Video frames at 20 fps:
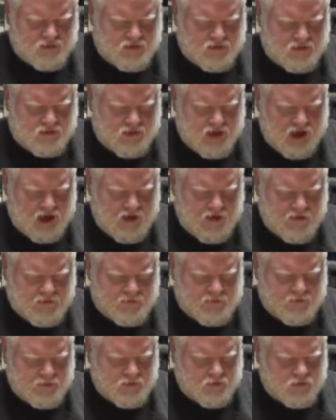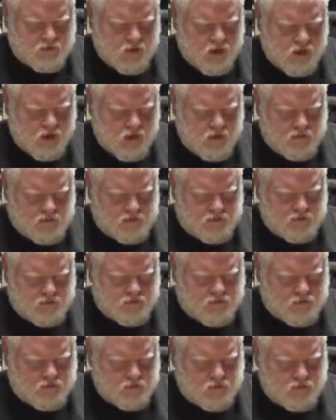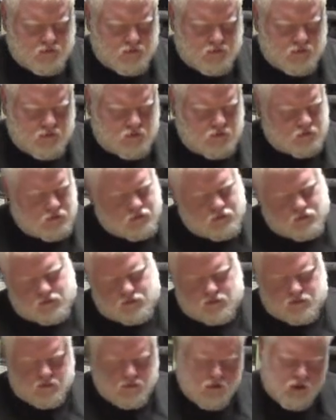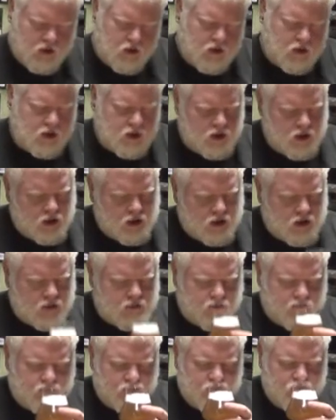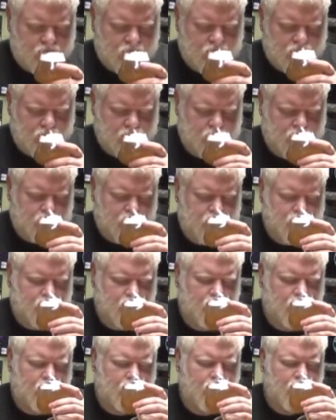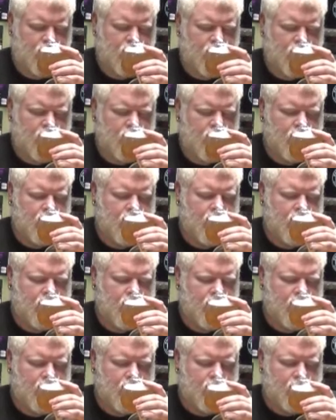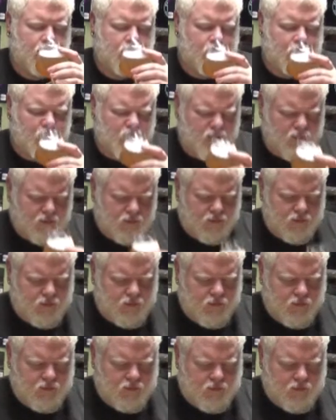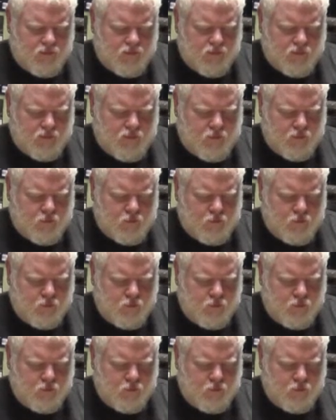Nobody speaks.